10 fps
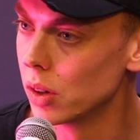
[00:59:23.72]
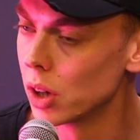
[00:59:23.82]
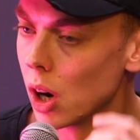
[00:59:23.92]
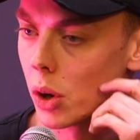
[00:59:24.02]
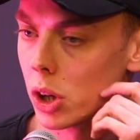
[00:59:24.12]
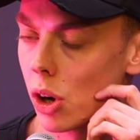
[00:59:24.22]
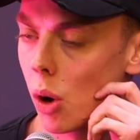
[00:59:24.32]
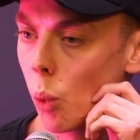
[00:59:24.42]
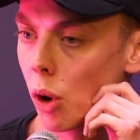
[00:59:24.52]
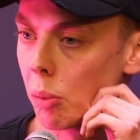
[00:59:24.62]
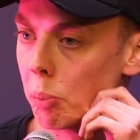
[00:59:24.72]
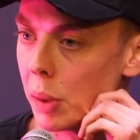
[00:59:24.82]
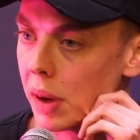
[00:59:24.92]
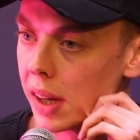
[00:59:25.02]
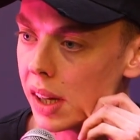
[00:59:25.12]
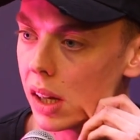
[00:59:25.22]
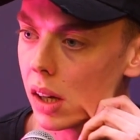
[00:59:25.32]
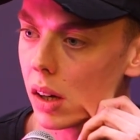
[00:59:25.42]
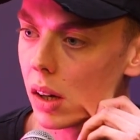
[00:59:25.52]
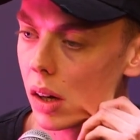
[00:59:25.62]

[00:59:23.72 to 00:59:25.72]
You don't want to be,